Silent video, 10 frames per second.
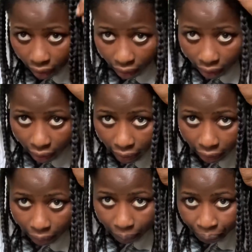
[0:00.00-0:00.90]

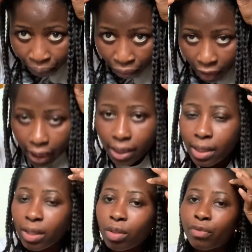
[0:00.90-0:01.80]
there
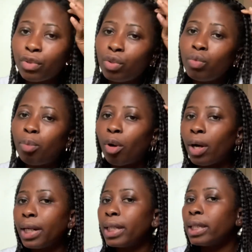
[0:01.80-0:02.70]
instead of you
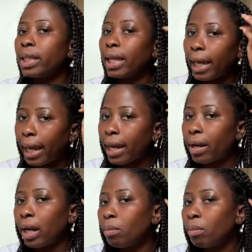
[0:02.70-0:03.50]
parting the hair.